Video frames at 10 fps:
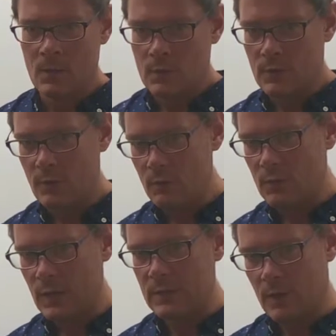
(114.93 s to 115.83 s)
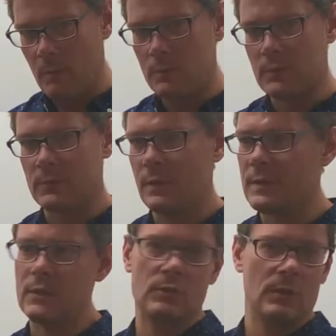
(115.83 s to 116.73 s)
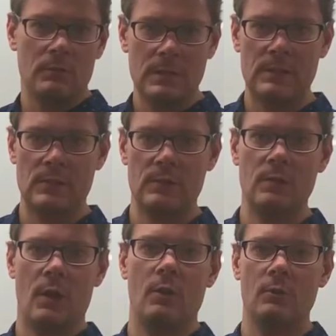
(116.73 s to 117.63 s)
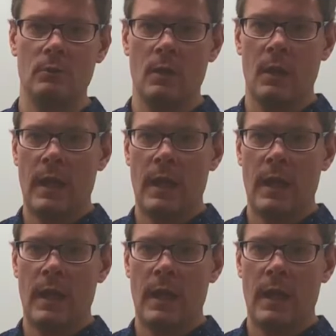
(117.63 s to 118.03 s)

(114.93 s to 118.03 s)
So those examples of context, you don't need to know